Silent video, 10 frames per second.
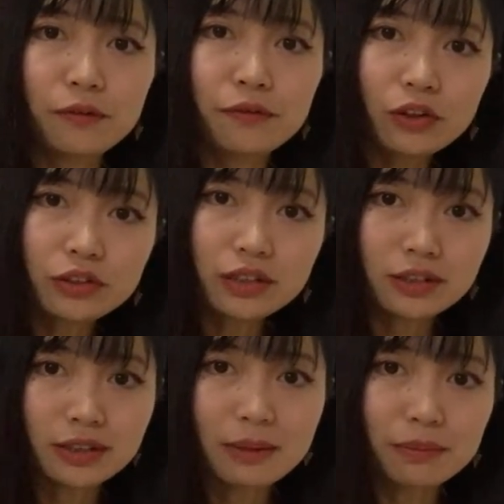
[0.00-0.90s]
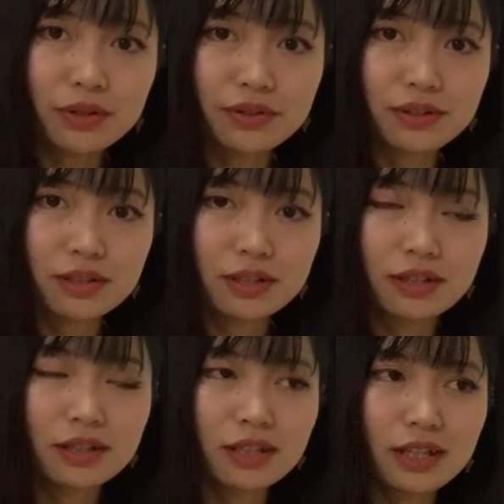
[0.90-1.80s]
Follow the numbers.
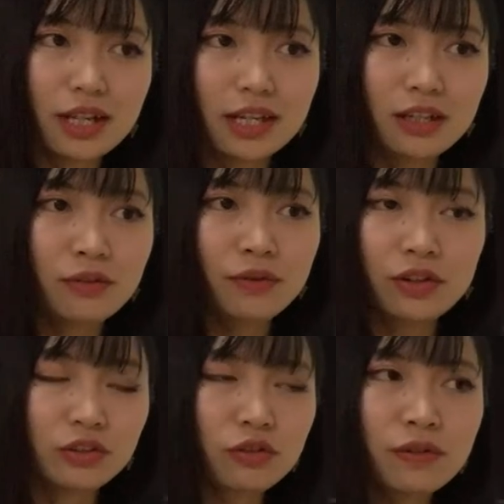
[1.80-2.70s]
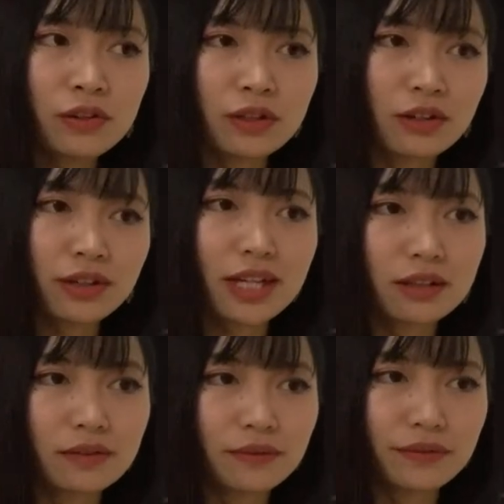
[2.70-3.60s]
You will not
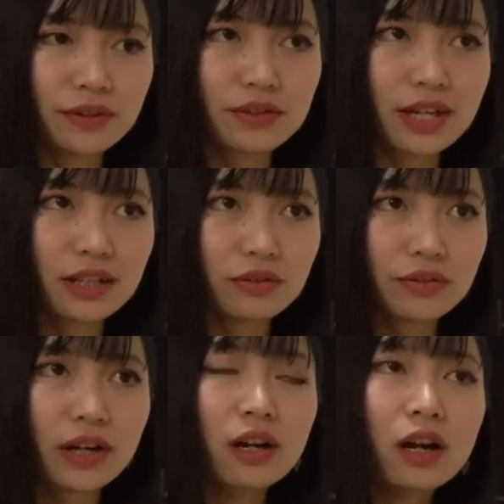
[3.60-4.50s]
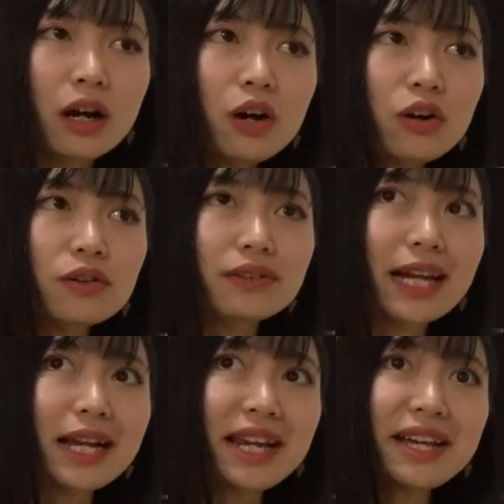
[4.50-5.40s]
get confused. And you go, oh,
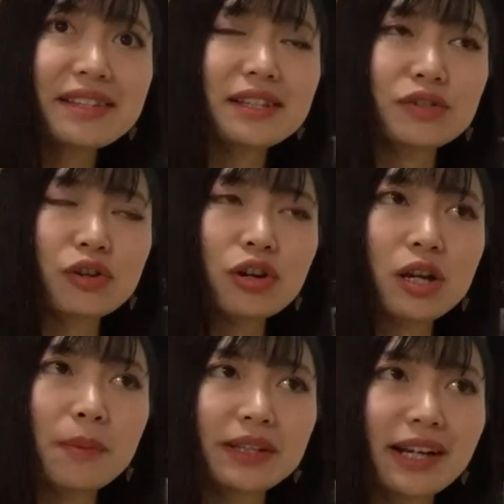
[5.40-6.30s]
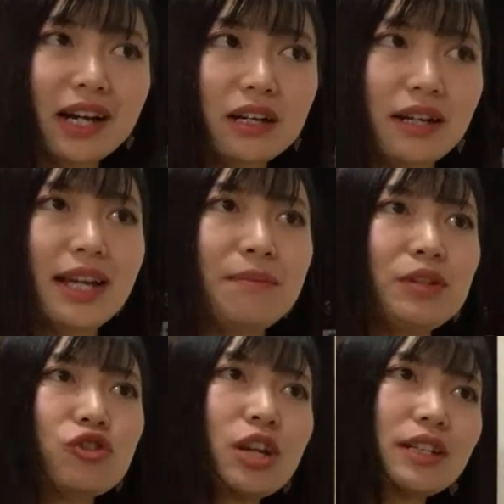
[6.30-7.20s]
that lesson is talking about the color. Let me
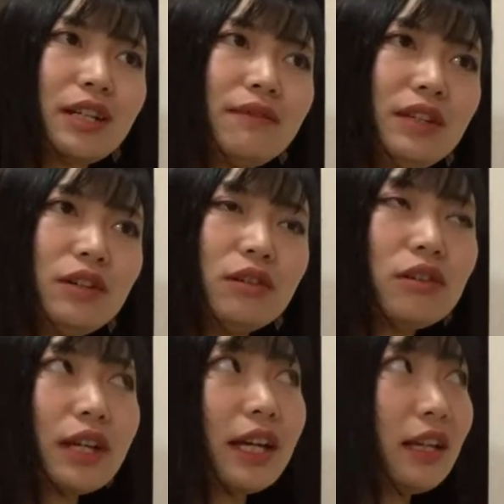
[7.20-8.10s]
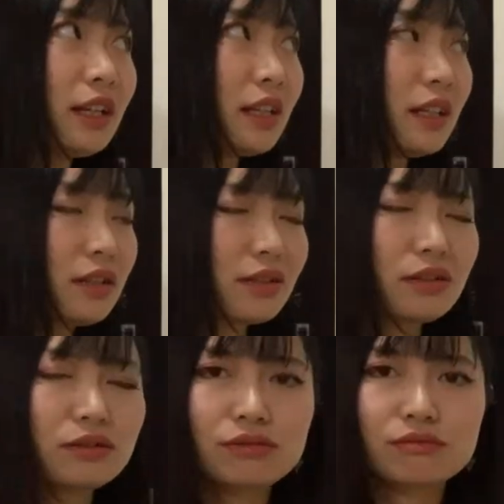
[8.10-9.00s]
check that video. Okay.
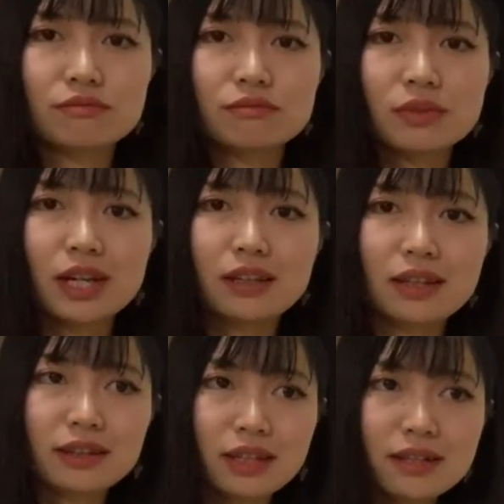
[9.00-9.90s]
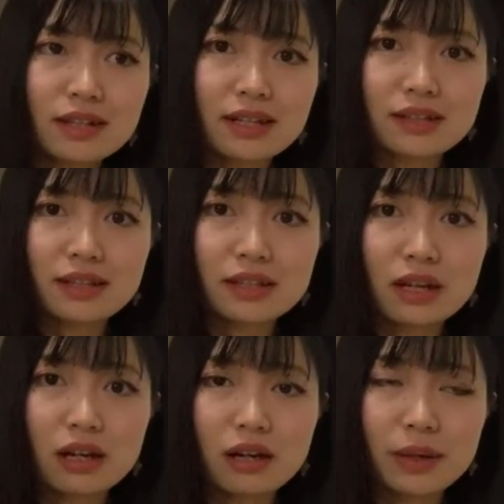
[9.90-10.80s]
So, and this lesson is
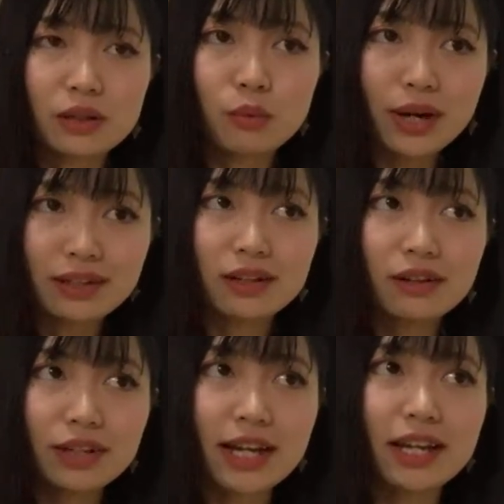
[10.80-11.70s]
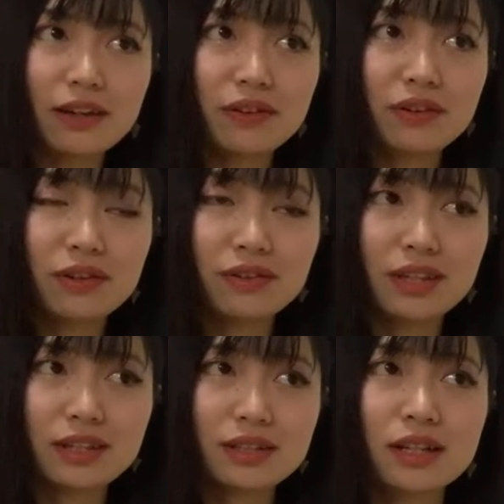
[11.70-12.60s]
about the weather. Okay, I will learn
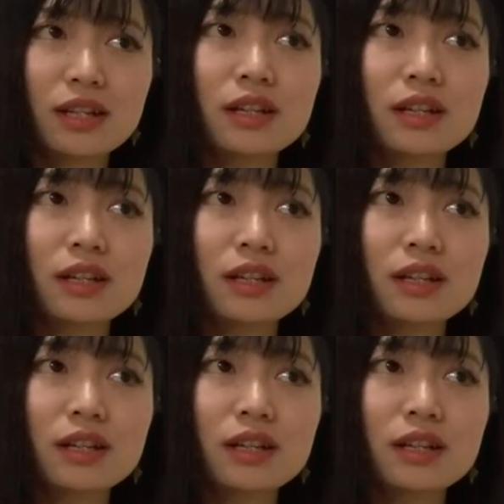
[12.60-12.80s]
this.